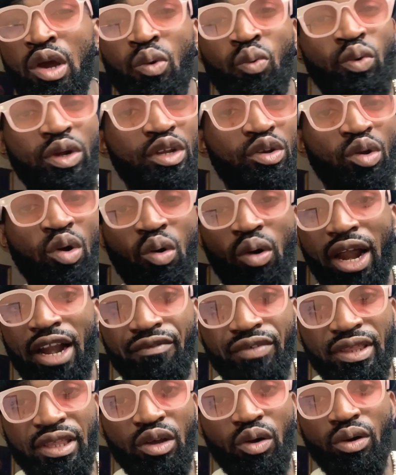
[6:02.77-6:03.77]
we know
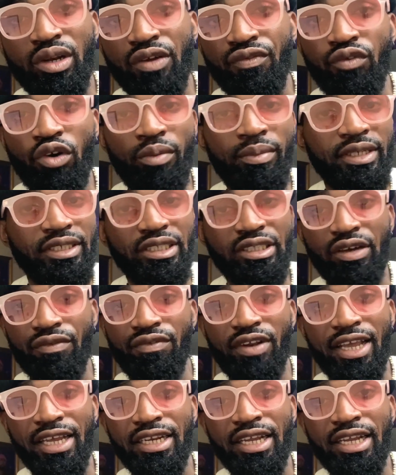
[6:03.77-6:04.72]
everything on the form and stuff like